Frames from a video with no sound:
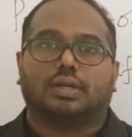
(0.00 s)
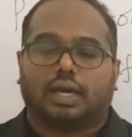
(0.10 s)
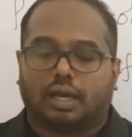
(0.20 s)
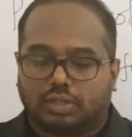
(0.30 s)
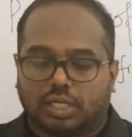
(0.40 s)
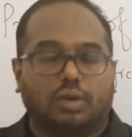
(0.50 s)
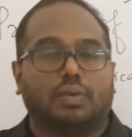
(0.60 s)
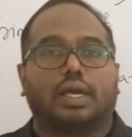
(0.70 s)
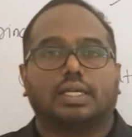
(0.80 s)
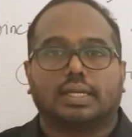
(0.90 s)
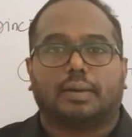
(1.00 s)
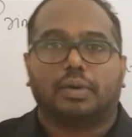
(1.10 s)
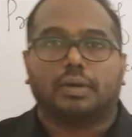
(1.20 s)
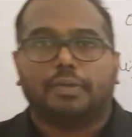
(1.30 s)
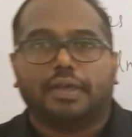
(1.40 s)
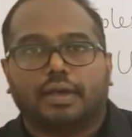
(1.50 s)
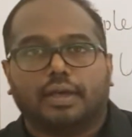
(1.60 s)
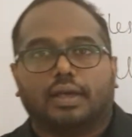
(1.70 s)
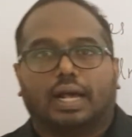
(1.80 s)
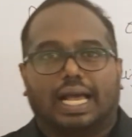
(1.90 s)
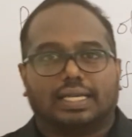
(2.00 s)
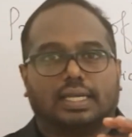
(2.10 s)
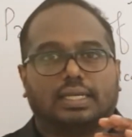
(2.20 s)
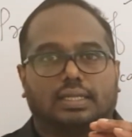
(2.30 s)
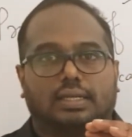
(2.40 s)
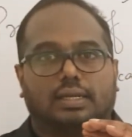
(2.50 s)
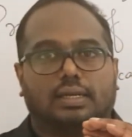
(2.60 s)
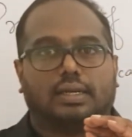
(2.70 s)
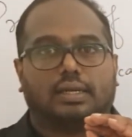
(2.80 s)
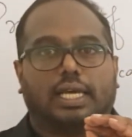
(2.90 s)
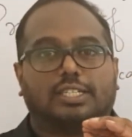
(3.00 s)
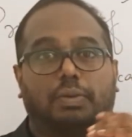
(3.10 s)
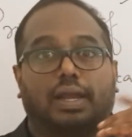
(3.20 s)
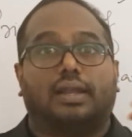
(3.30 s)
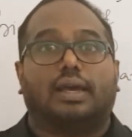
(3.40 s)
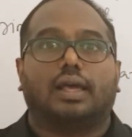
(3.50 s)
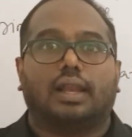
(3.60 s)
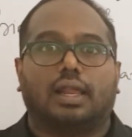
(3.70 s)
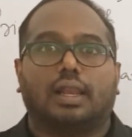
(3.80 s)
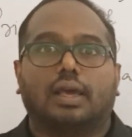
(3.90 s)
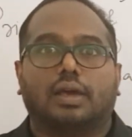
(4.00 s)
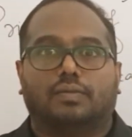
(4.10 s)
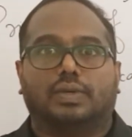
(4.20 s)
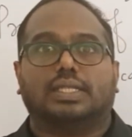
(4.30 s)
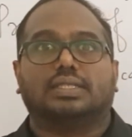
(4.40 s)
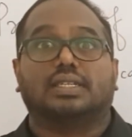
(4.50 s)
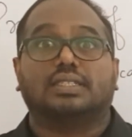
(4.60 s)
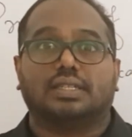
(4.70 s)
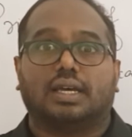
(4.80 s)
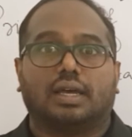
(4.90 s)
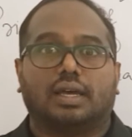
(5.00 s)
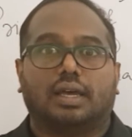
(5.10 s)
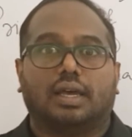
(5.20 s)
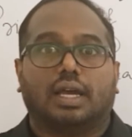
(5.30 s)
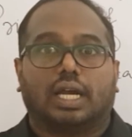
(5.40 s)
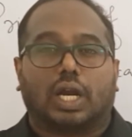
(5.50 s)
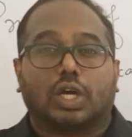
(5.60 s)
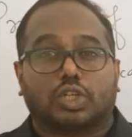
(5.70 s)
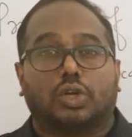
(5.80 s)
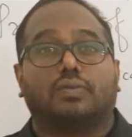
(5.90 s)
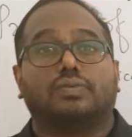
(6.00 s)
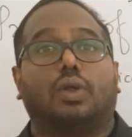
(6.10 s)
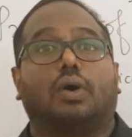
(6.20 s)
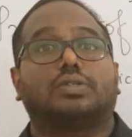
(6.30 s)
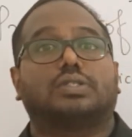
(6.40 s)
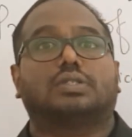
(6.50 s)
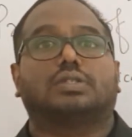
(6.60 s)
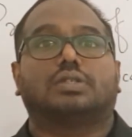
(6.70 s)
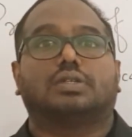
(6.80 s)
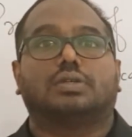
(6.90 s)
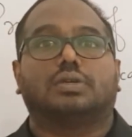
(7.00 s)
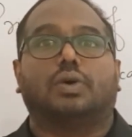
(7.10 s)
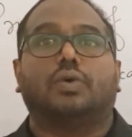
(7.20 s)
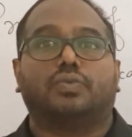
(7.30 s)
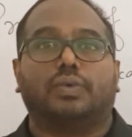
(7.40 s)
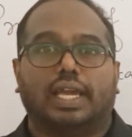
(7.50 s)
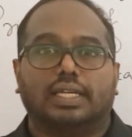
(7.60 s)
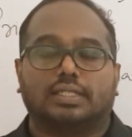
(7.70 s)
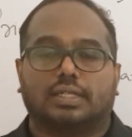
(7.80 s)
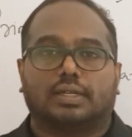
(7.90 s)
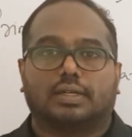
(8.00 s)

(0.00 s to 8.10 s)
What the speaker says: I will tell you one example. As I explained earlier, physics is the collection of laws of nature.